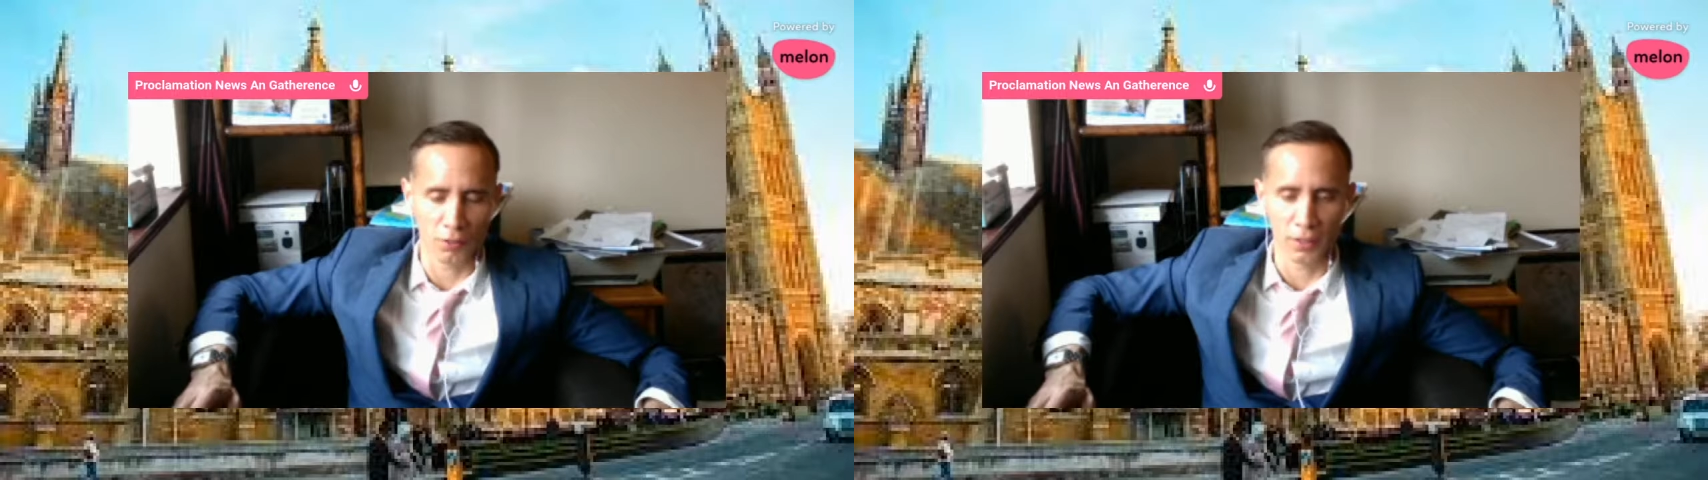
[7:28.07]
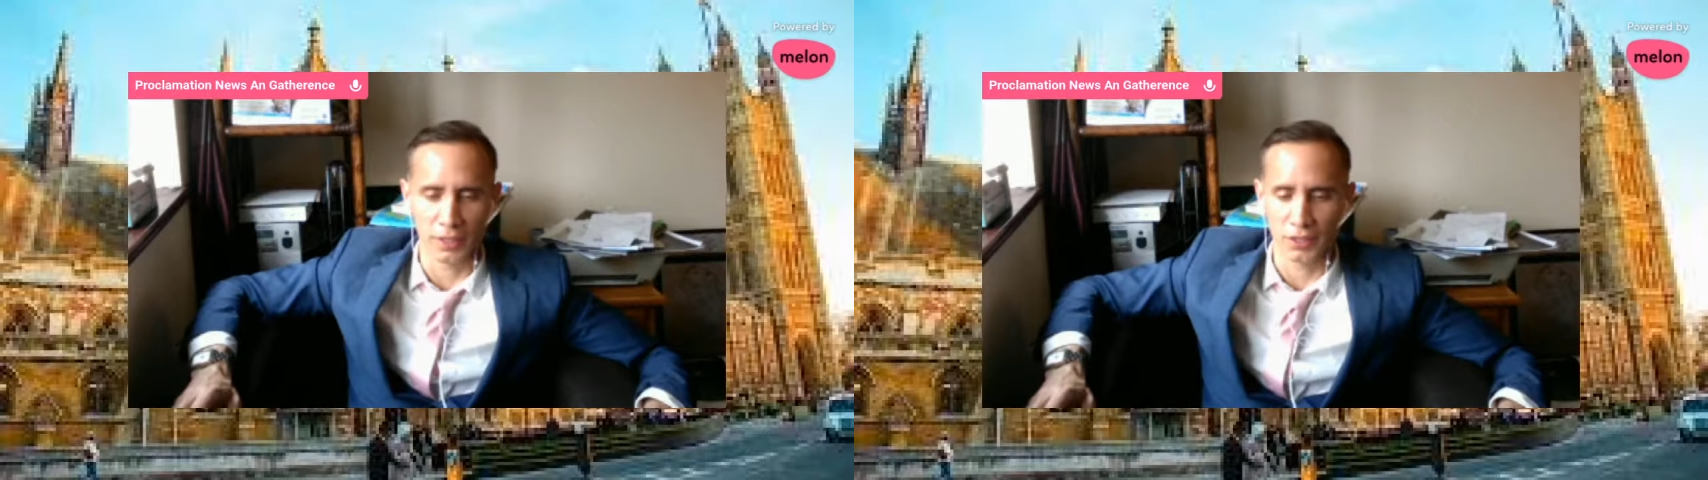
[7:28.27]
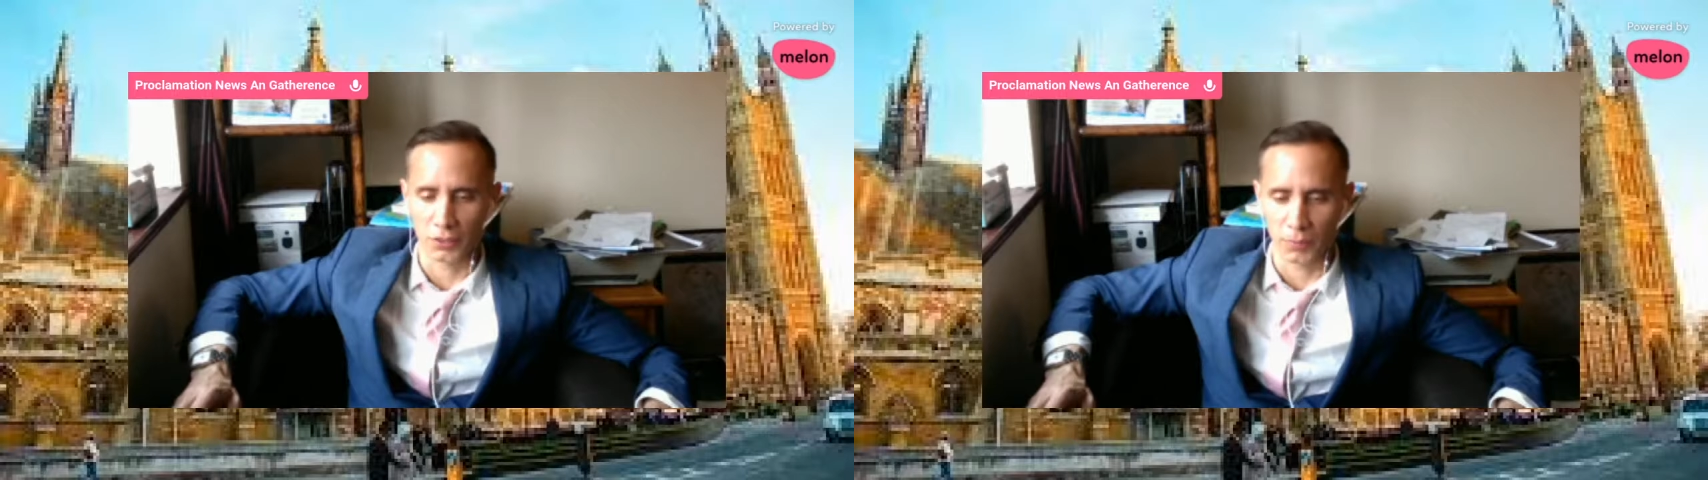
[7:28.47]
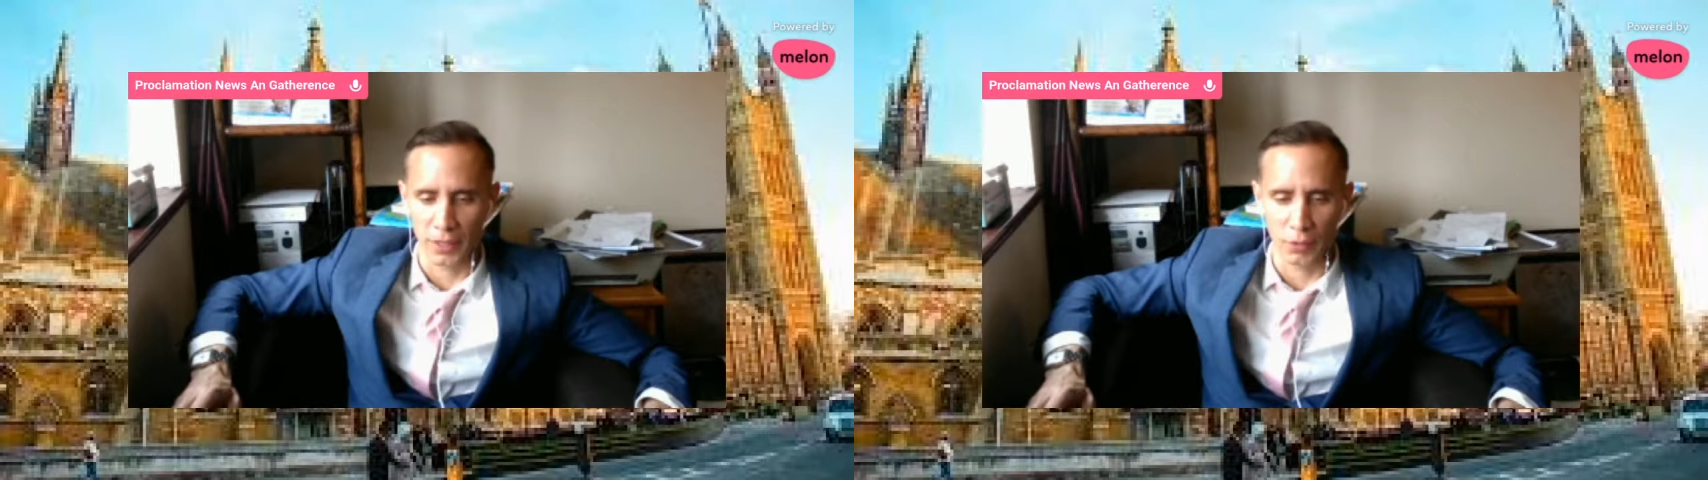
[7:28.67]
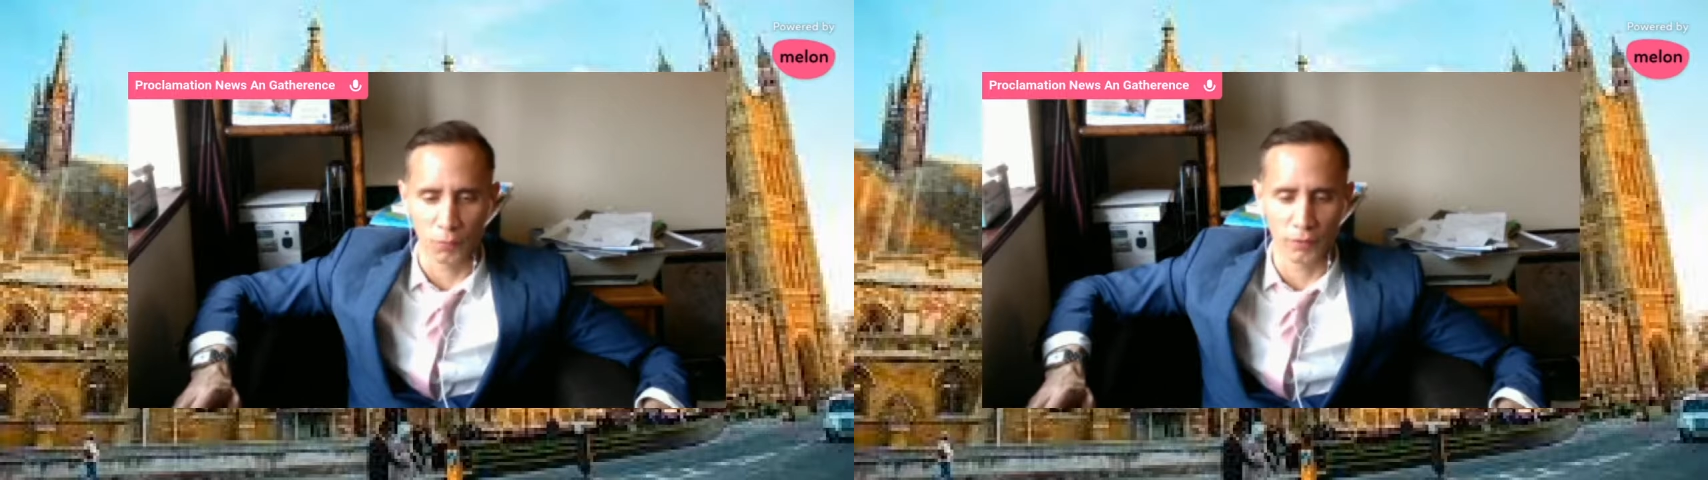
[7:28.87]
that needs to be
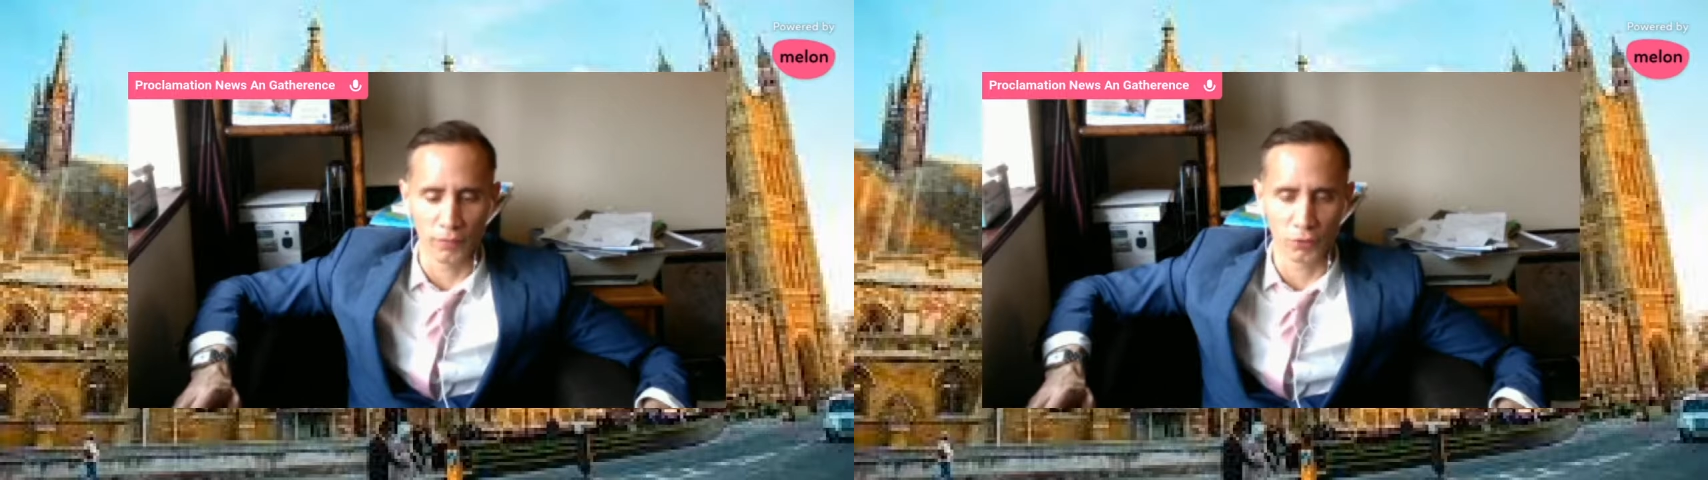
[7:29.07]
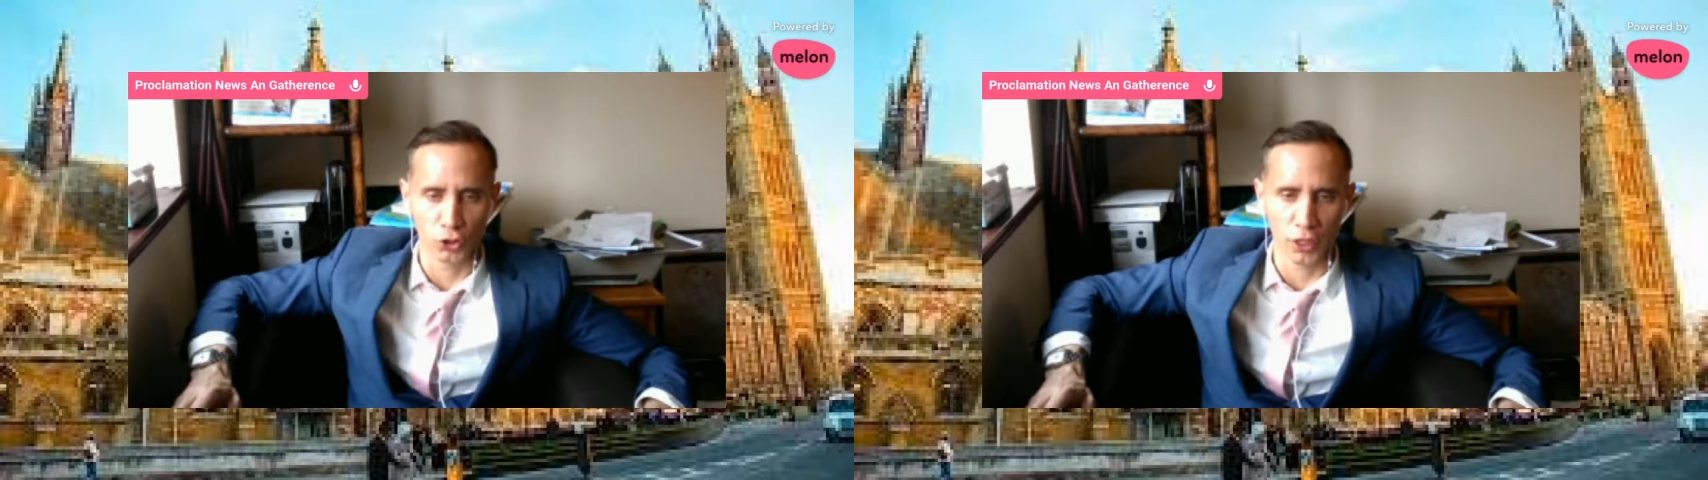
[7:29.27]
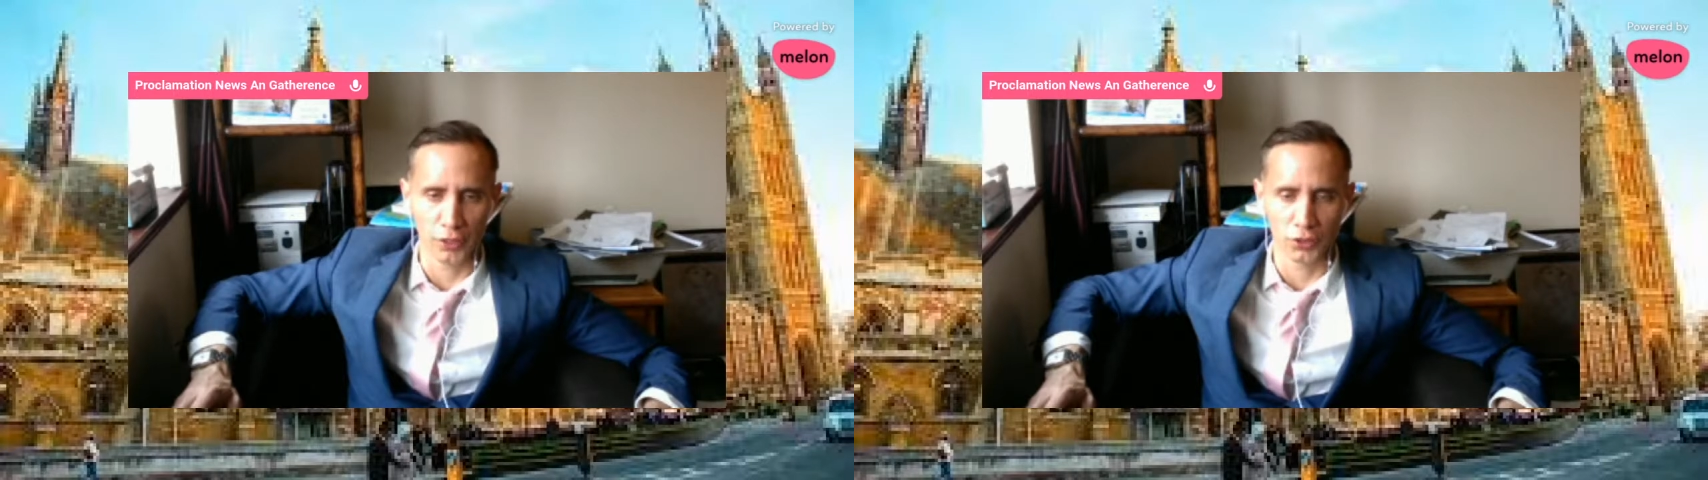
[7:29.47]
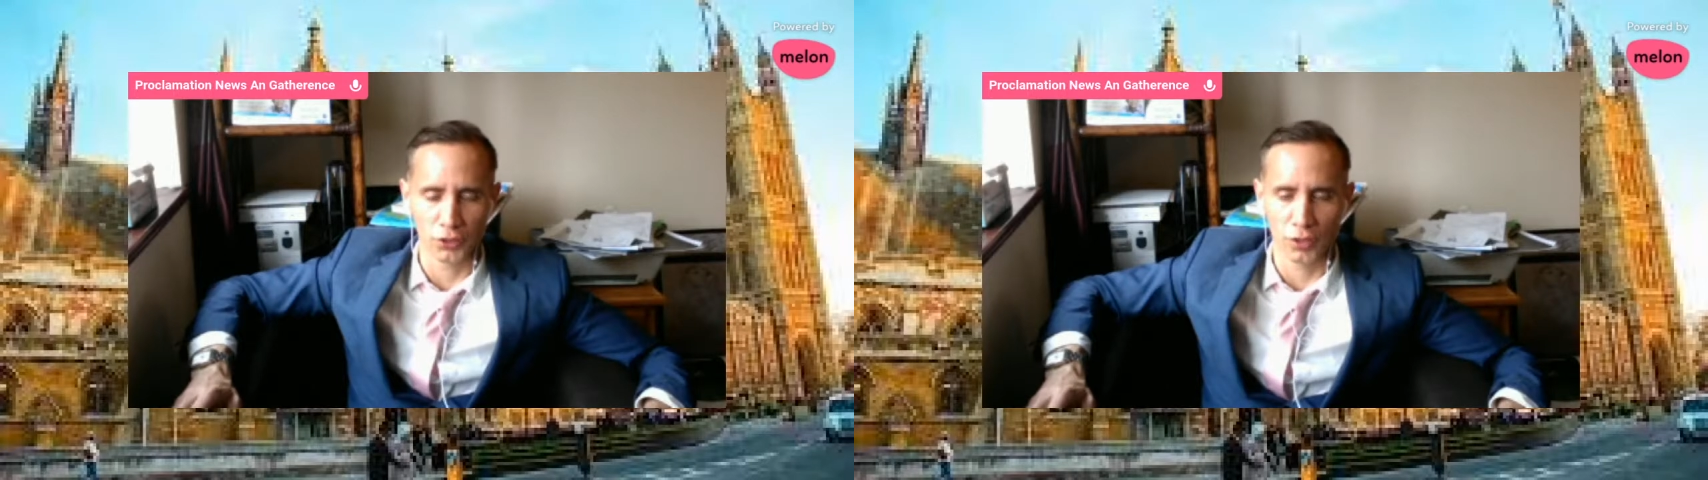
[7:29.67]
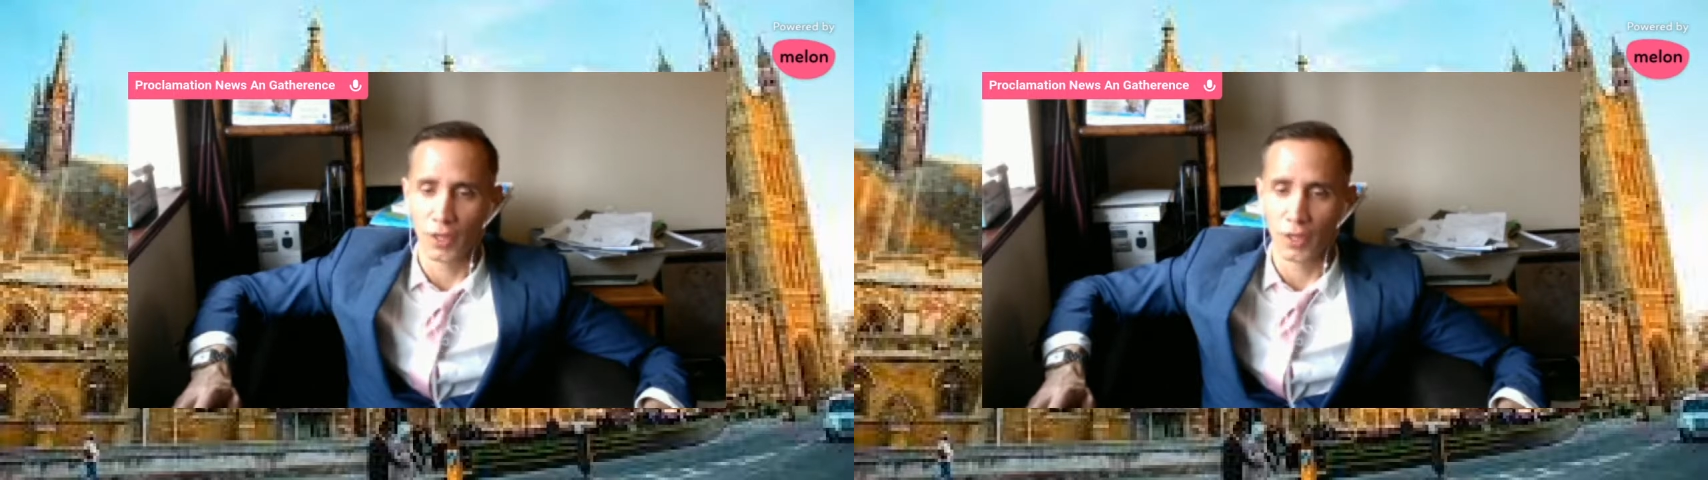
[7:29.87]
helped with or changed,